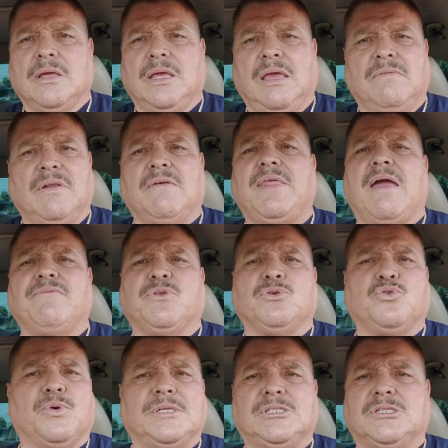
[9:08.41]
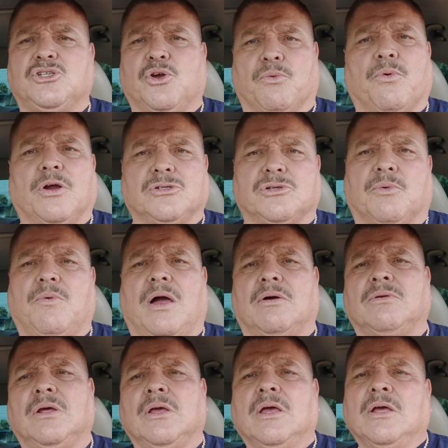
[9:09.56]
even if they have to twist your words around,